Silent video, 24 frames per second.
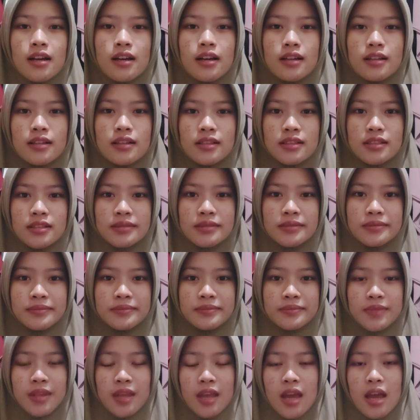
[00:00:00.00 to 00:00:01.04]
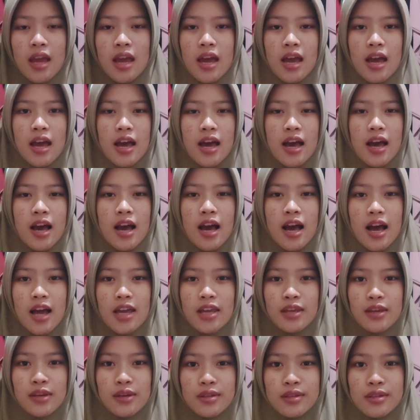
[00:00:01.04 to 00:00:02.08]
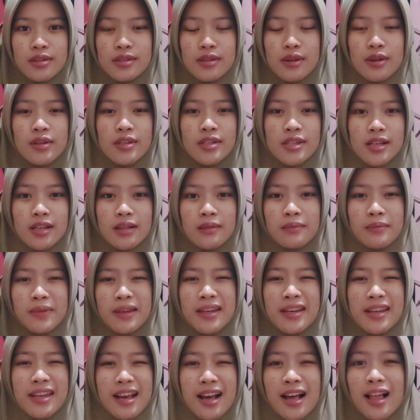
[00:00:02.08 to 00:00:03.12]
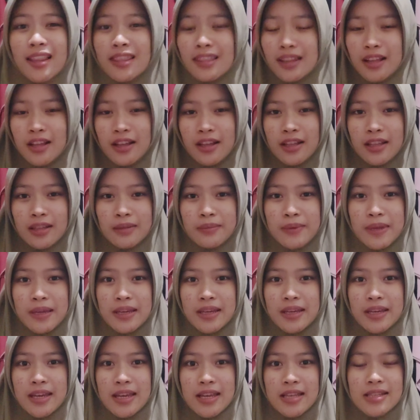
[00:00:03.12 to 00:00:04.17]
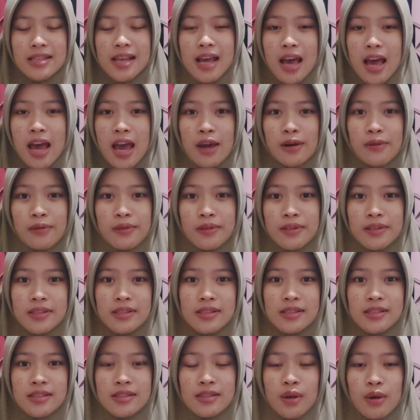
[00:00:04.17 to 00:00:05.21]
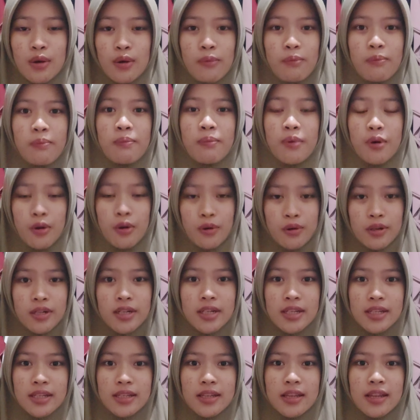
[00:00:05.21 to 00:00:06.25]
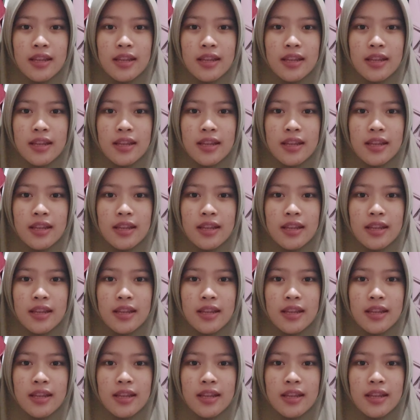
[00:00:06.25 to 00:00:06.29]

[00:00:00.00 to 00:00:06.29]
I use social media a lot because I was so bored.